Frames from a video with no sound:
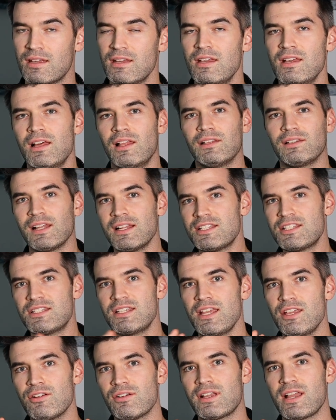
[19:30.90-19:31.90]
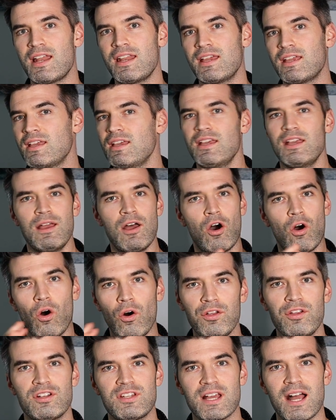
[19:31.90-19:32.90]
Let's say you're getting all your tax